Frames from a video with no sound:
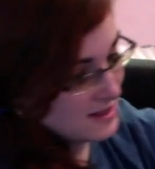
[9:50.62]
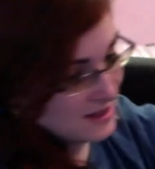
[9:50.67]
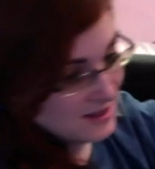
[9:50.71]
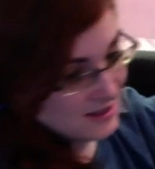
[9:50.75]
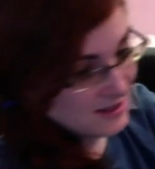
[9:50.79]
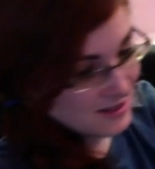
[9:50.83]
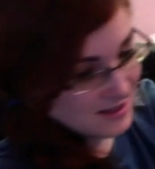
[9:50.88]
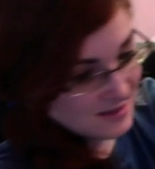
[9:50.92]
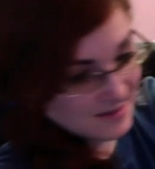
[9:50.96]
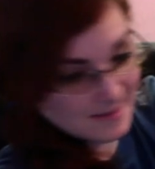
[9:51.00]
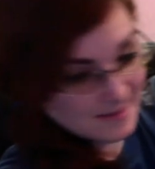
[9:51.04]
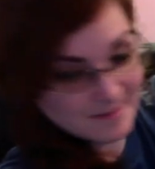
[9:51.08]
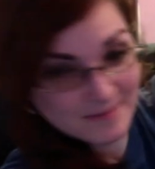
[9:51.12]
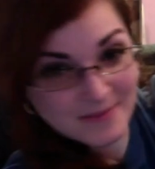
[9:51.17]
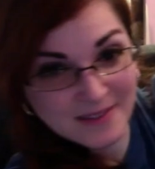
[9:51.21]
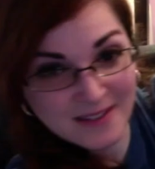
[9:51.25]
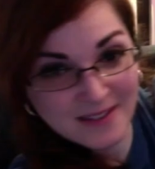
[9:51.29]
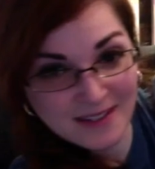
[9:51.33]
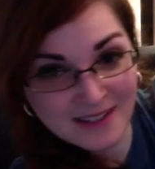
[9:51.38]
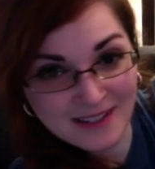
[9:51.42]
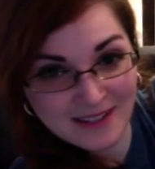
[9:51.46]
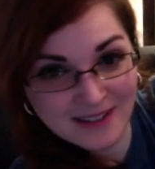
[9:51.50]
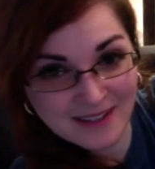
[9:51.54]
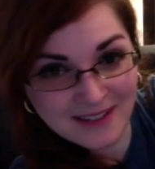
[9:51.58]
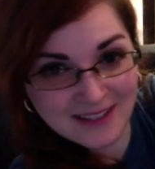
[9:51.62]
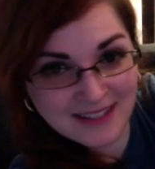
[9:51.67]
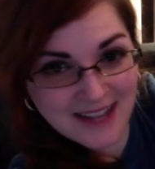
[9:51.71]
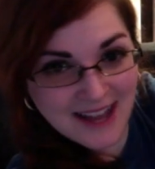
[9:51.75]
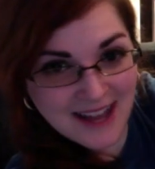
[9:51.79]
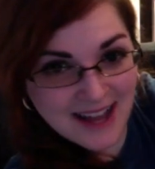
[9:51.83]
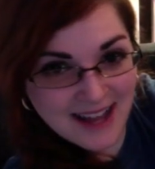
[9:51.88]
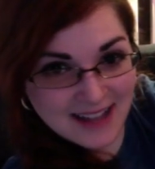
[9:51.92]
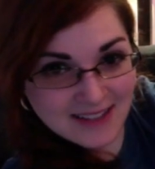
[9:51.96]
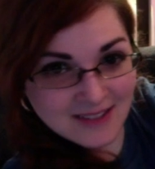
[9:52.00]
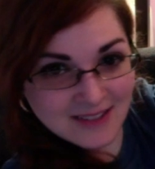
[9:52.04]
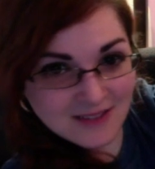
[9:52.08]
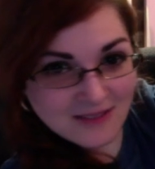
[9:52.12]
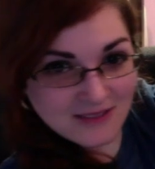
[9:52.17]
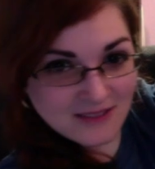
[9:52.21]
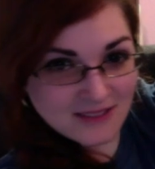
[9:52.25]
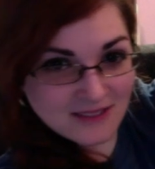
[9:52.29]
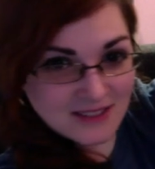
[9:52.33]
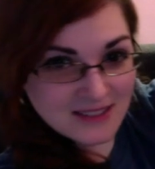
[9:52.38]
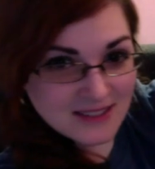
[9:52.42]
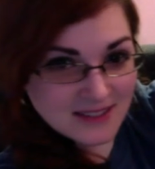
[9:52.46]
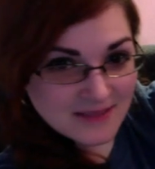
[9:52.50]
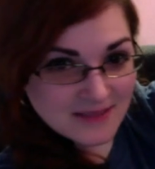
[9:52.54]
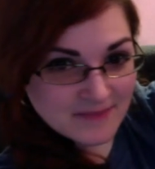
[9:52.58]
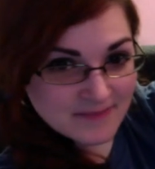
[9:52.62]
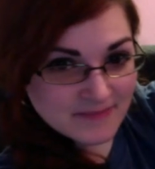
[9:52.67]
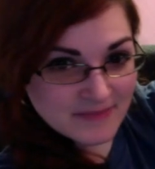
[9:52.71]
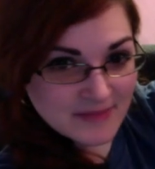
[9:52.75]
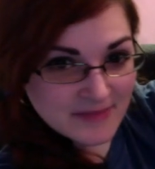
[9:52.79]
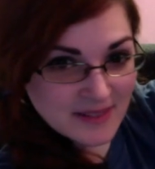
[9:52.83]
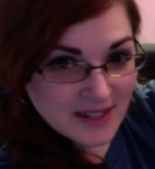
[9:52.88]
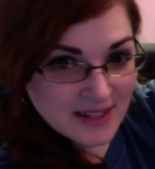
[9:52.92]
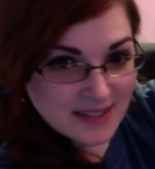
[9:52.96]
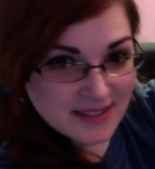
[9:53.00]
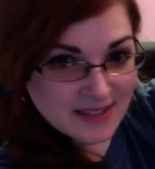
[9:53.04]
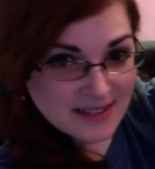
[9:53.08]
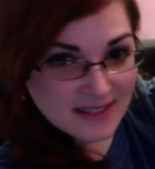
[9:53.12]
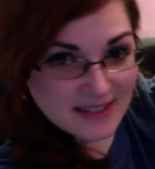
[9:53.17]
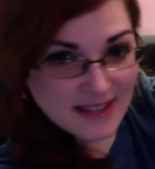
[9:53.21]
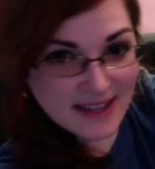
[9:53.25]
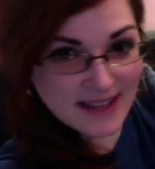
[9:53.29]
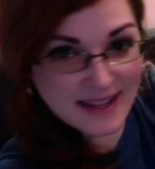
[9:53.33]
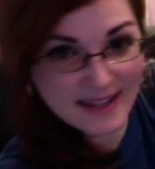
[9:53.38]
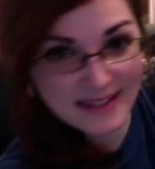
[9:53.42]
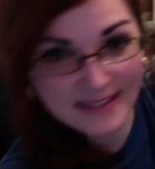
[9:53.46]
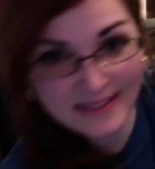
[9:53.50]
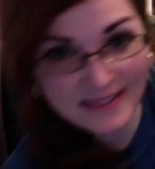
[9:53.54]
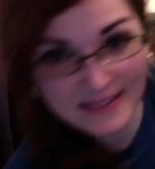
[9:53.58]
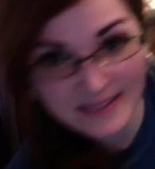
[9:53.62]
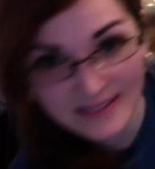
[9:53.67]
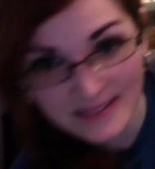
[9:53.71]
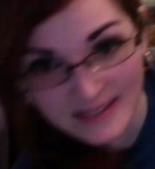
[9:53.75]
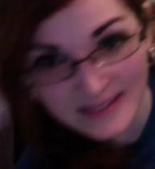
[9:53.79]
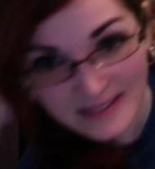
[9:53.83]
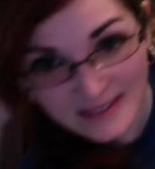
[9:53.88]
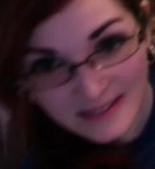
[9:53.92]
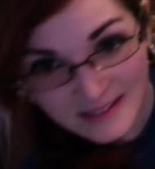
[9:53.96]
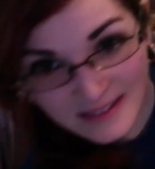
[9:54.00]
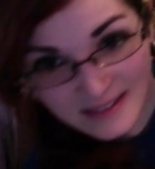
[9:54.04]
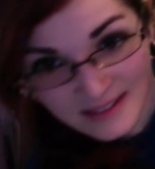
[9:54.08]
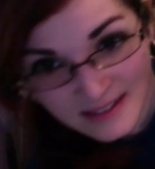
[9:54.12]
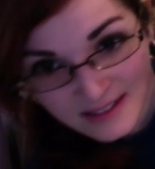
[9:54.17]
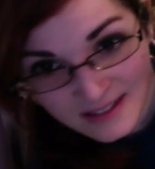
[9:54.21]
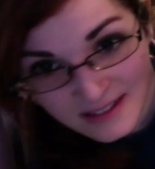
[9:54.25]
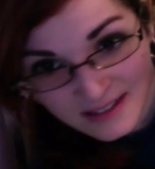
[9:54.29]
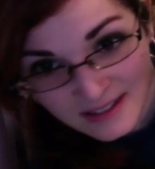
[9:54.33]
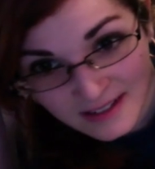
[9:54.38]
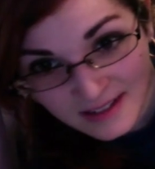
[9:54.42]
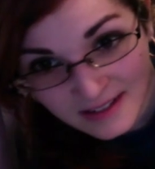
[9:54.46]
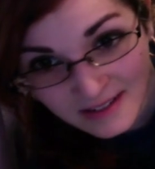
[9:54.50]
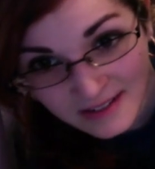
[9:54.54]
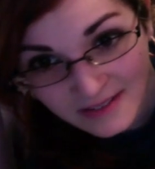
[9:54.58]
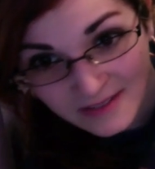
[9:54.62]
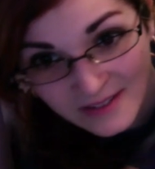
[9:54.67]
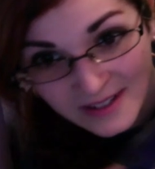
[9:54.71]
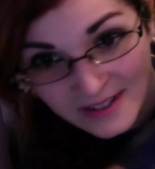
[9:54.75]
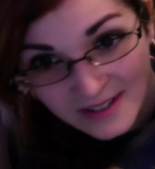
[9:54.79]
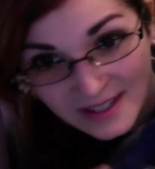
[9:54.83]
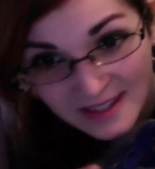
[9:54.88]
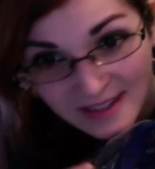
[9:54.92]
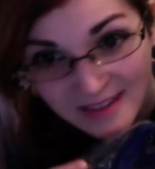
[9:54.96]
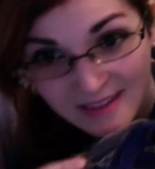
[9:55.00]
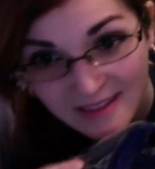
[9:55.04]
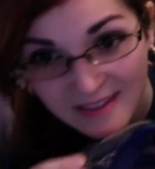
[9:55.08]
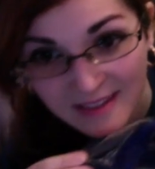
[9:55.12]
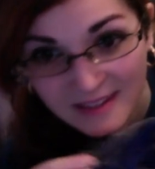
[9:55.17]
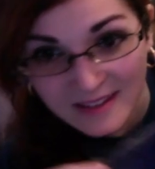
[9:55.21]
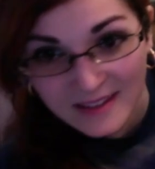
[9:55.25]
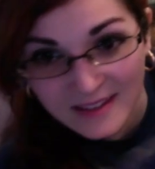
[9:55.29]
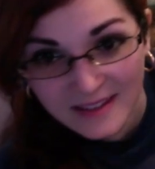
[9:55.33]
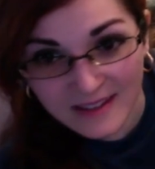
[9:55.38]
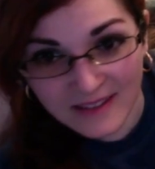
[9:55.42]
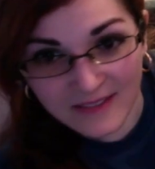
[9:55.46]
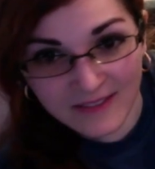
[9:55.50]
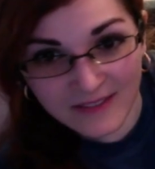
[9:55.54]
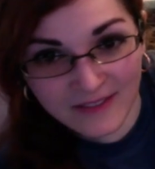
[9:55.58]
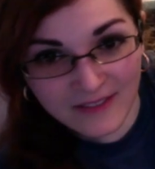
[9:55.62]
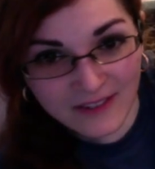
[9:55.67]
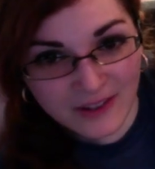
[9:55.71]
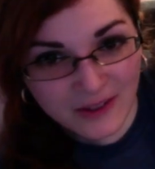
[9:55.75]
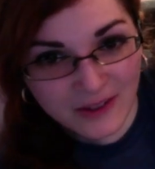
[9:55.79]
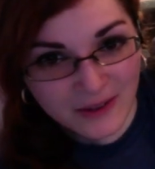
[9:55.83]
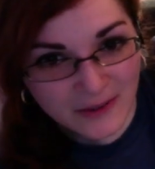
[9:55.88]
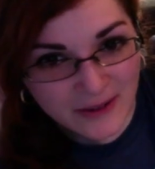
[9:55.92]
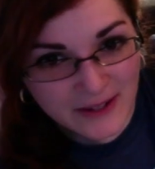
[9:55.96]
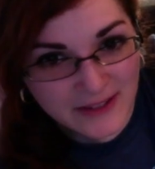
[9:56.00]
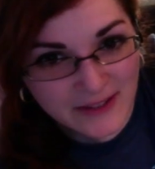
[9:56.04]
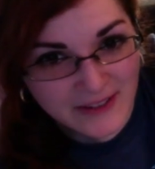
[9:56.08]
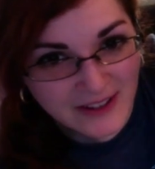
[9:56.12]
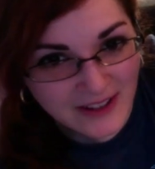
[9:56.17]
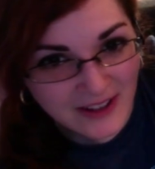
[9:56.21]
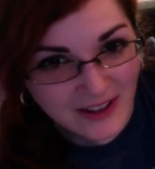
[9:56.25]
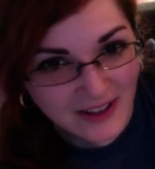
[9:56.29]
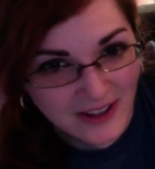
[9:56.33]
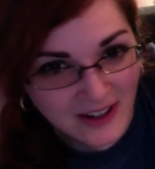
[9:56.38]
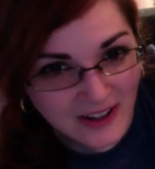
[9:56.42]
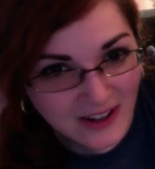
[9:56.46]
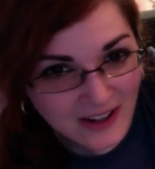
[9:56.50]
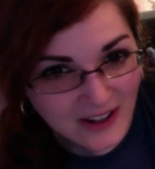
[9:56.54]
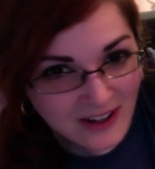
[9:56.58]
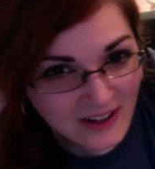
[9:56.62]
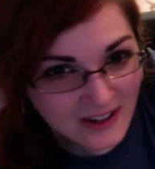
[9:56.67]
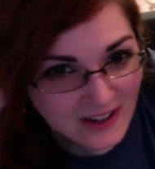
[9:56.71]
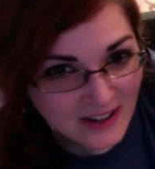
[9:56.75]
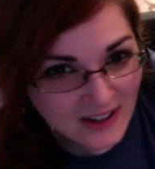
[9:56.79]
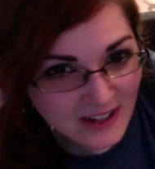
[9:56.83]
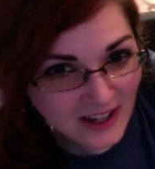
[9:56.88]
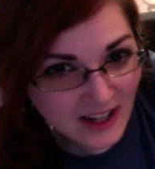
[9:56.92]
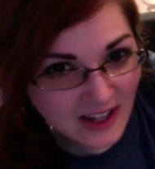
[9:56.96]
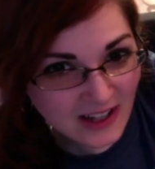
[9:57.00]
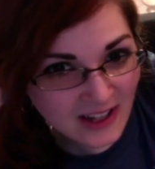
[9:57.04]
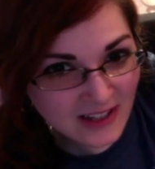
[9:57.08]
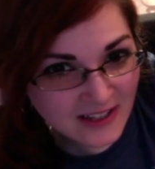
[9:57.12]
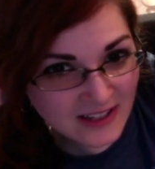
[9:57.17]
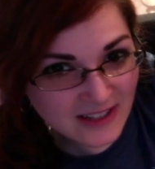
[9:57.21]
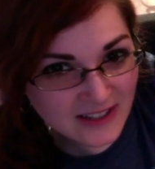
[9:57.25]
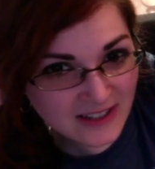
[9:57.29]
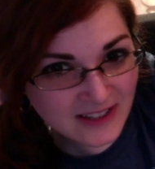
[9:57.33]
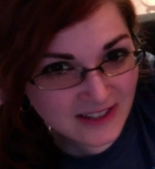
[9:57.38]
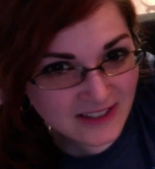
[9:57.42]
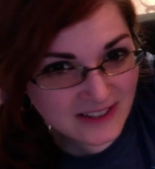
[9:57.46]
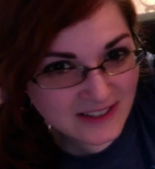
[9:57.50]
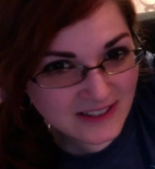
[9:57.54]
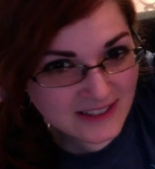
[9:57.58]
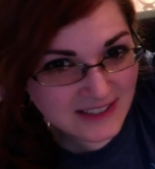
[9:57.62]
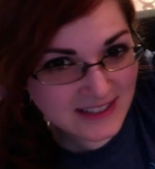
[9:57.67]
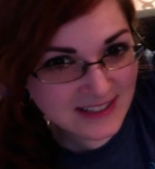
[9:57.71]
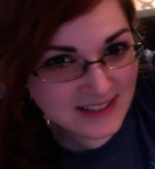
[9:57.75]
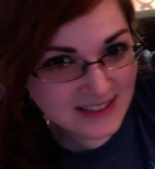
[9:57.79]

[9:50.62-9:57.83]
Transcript: little little tassels at the end with for the Ravenclaw colors.